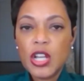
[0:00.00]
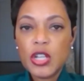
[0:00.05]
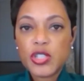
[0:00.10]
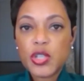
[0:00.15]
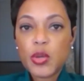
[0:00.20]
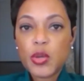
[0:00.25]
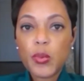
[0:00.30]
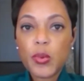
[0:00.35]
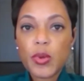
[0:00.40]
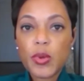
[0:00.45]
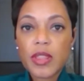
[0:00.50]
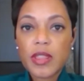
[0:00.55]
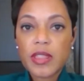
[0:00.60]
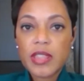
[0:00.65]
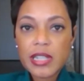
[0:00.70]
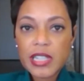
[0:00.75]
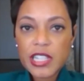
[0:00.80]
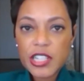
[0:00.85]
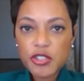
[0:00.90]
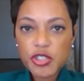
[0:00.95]
So
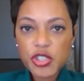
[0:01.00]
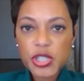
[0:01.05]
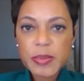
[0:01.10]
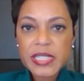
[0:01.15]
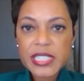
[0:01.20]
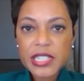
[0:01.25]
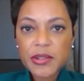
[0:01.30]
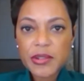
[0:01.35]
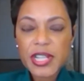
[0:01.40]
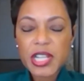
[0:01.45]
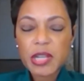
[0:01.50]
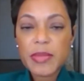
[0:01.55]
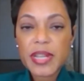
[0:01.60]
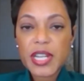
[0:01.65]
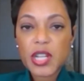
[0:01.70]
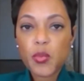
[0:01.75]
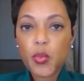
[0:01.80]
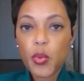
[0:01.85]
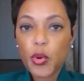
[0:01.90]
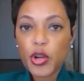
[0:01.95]
the Leadership Steering
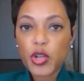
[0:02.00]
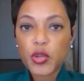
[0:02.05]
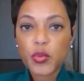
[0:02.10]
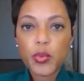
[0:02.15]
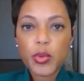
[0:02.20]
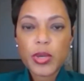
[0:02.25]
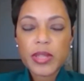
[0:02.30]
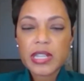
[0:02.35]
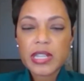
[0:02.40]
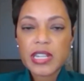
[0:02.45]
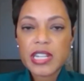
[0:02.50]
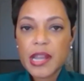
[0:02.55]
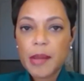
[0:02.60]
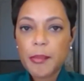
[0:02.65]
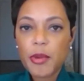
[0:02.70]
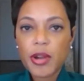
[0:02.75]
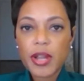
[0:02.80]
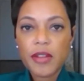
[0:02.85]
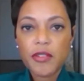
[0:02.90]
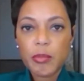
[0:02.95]
Committee worked with a
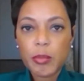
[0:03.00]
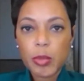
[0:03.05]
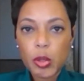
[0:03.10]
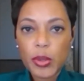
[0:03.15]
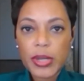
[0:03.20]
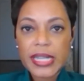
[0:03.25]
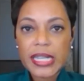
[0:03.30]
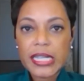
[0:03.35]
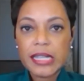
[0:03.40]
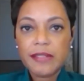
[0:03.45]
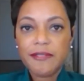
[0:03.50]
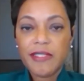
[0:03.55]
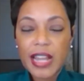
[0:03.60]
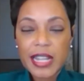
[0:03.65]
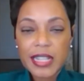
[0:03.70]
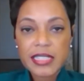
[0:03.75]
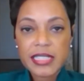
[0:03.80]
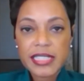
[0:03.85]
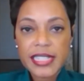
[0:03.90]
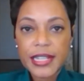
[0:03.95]
number of employee
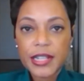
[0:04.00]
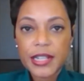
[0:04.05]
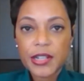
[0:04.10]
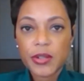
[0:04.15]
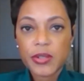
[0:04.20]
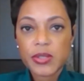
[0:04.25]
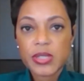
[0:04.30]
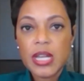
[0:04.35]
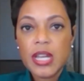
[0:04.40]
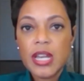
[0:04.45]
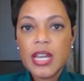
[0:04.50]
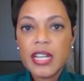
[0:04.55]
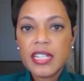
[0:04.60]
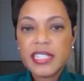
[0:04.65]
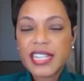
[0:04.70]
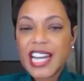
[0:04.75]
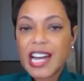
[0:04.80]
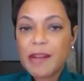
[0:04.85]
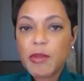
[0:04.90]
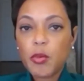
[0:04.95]
volunteers
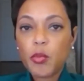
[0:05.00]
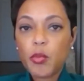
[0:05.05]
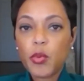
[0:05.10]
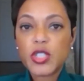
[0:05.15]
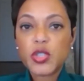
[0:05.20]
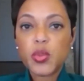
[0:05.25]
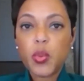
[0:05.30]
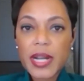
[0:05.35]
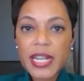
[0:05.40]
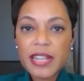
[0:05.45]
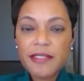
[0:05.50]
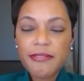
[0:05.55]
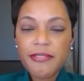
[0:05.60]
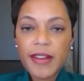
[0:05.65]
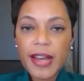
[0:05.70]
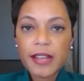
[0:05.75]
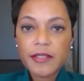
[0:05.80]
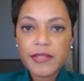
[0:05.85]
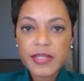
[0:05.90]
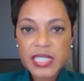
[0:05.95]
to come up with
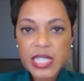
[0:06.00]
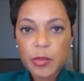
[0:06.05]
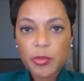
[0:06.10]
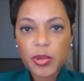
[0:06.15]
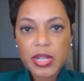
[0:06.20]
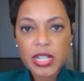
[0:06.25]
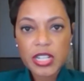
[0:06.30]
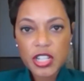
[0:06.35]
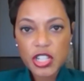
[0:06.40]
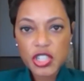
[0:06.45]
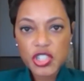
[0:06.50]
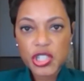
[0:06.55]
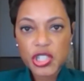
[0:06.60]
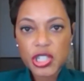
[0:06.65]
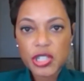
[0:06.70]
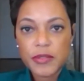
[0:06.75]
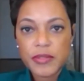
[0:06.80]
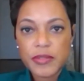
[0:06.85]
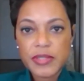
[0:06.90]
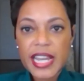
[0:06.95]
25 separate
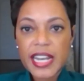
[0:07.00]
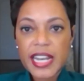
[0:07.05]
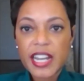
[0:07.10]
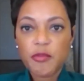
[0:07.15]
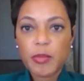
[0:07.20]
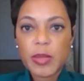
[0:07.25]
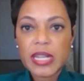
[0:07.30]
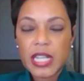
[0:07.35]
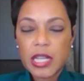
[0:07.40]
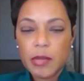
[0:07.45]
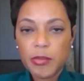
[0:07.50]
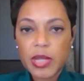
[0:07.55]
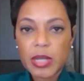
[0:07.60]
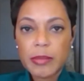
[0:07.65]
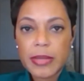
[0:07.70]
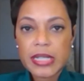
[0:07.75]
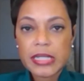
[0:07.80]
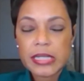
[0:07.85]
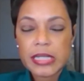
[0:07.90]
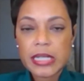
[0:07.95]
initiatives that have been
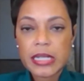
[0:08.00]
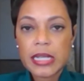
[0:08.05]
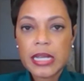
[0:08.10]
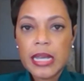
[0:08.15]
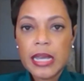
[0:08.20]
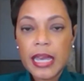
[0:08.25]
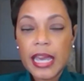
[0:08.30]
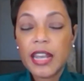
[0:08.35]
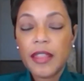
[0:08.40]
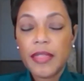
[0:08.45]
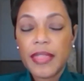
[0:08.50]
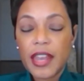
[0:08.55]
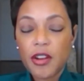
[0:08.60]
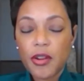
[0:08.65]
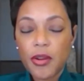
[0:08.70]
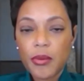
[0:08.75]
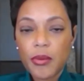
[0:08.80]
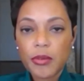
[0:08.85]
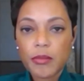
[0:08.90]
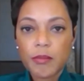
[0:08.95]
implemented and that
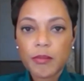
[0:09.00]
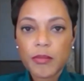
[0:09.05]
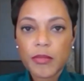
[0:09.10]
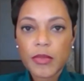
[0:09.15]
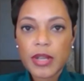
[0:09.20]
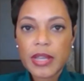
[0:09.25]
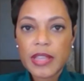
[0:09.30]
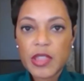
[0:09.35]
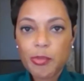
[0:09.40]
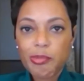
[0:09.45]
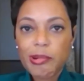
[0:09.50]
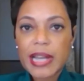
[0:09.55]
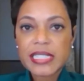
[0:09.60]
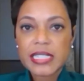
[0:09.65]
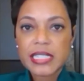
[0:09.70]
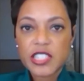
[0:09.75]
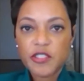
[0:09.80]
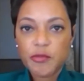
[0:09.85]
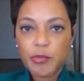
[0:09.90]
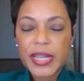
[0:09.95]
are in the
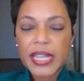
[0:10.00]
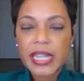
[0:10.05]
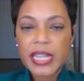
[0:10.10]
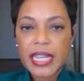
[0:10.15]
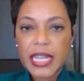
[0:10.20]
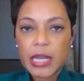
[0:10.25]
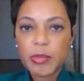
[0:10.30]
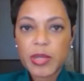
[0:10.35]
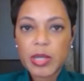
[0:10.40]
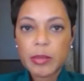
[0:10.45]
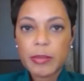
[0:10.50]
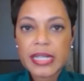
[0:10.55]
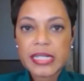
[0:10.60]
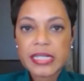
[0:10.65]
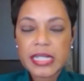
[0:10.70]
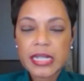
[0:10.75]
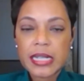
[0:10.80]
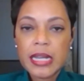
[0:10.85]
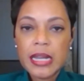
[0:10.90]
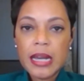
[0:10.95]
process of being
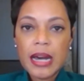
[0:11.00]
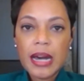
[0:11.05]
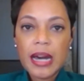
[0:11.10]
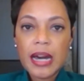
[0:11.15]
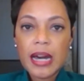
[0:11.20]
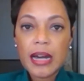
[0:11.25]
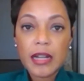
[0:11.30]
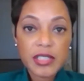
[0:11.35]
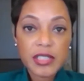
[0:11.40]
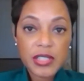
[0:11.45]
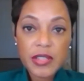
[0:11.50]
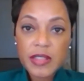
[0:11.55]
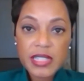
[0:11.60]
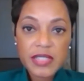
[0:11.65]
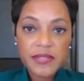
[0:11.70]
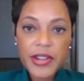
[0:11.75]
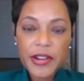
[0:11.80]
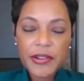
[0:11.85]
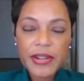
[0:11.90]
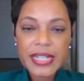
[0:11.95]
implemented uh, to
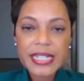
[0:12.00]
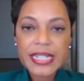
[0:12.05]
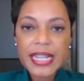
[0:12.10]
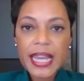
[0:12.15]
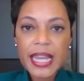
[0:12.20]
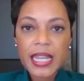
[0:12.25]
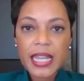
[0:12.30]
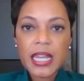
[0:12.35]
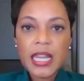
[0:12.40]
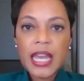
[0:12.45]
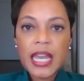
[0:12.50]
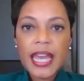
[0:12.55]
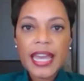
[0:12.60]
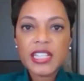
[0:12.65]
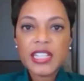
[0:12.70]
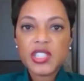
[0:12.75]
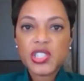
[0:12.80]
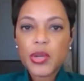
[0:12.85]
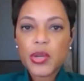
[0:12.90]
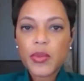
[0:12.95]
this very day.
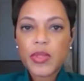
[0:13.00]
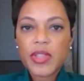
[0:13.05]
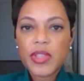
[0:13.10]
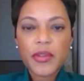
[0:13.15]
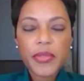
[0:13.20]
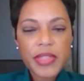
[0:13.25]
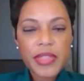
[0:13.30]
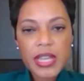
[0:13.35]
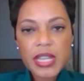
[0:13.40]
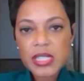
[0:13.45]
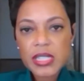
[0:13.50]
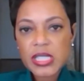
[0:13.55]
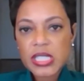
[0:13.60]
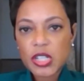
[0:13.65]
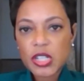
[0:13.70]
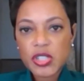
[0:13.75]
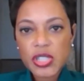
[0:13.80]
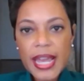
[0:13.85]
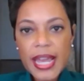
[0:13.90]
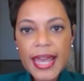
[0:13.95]
And so there are things
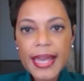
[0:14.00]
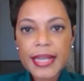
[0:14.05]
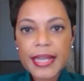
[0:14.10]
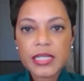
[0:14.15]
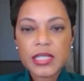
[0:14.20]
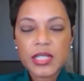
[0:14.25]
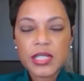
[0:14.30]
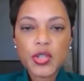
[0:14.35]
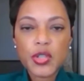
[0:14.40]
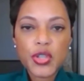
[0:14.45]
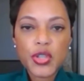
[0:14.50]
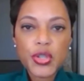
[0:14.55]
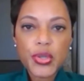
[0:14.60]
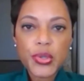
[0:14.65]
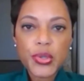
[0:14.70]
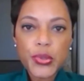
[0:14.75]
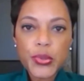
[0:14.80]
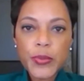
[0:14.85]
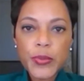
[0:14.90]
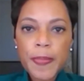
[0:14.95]
such as
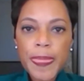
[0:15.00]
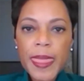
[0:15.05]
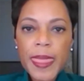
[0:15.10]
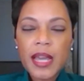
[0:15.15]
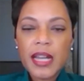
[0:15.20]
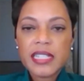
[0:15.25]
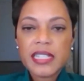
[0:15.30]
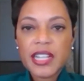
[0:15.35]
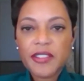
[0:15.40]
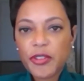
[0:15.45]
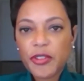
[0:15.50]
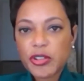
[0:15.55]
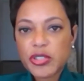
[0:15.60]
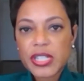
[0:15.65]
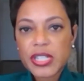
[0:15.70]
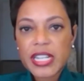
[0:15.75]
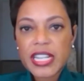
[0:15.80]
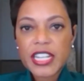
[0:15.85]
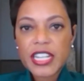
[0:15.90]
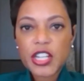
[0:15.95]
new
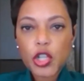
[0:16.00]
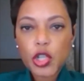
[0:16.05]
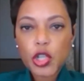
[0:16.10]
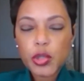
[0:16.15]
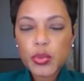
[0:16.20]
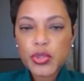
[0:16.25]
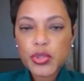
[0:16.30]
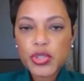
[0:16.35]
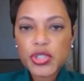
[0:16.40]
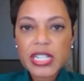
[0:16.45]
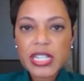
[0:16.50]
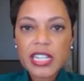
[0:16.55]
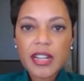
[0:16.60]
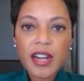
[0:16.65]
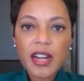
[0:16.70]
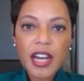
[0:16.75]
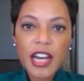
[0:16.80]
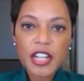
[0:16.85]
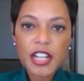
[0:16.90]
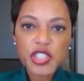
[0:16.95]
diversity and inclusion and
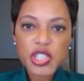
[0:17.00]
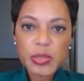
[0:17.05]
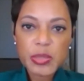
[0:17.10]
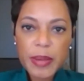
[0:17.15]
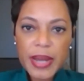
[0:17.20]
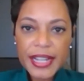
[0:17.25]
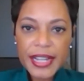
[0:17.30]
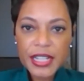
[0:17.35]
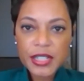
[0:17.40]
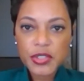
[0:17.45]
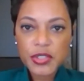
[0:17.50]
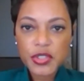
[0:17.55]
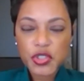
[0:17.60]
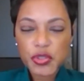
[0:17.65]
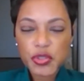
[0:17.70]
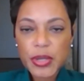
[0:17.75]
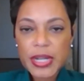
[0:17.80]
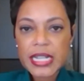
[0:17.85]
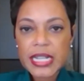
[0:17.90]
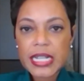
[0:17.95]
unconscious bias
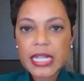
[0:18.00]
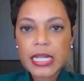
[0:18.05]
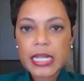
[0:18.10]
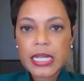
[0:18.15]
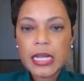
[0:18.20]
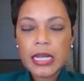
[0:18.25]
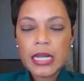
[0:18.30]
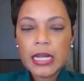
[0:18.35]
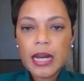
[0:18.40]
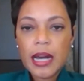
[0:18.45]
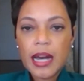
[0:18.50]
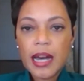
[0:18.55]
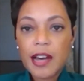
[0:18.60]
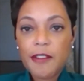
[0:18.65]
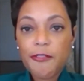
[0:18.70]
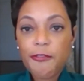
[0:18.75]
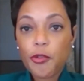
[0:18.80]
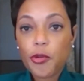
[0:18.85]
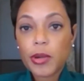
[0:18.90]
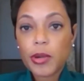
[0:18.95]
training uh,
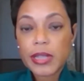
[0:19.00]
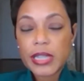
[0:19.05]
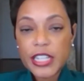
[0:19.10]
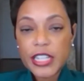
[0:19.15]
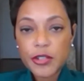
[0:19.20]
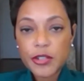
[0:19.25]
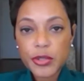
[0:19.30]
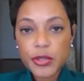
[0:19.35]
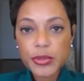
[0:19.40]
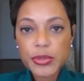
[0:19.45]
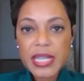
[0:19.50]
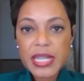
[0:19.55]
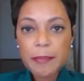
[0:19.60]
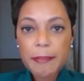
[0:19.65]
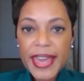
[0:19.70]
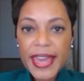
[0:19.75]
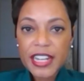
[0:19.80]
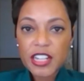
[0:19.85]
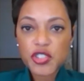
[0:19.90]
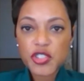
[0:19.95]
for leaders and
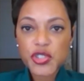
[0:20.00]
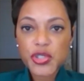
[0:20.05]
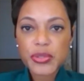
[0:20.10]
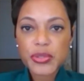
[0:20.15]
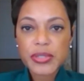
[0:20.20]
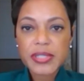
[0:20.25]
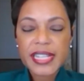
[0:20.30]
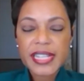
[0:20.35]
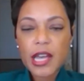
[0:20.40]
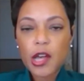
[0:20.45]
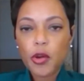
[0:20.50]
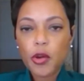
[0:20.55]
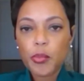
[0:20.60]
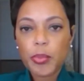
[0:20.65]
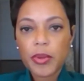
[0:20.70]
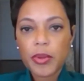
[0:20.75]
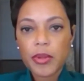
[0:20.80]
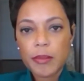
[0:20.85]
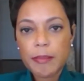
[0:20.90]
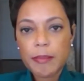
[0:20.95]
managers to
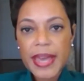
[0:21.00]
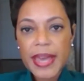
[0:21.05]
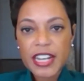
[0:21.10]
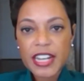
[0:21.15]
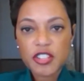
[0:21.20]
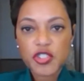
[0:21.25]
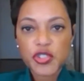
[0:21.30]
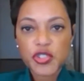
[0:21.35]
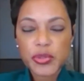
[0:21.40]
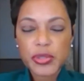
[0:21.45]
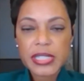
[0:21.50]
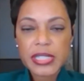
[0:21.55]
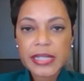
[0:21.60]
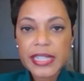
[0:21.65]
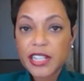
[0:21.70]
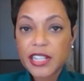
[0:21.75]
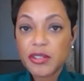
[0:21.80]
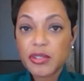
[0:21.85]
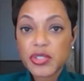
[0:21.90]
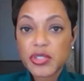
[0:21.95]
help managers and
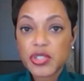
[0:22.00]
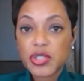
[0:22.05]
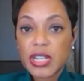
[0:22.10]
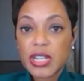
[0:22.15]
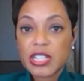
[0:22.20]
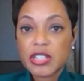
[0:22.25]
leaders to